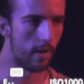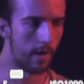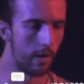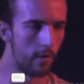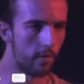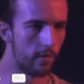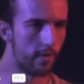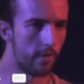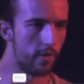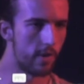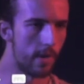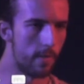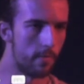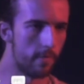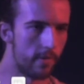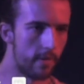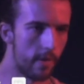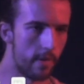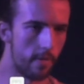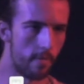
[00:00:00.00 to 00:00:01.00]
looked at Jem
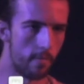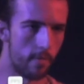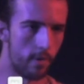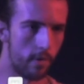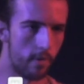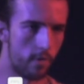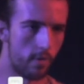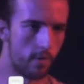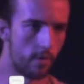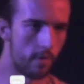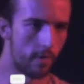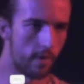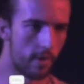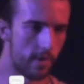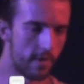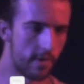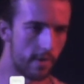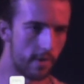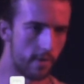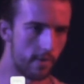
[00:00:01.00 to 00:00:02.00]
Southam and
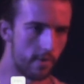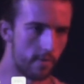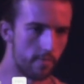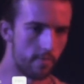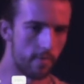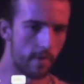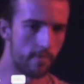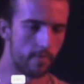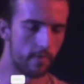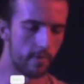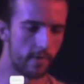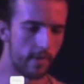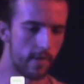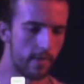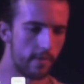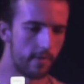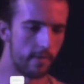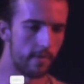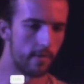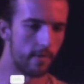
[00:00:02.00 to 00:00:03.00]
Gossage as references.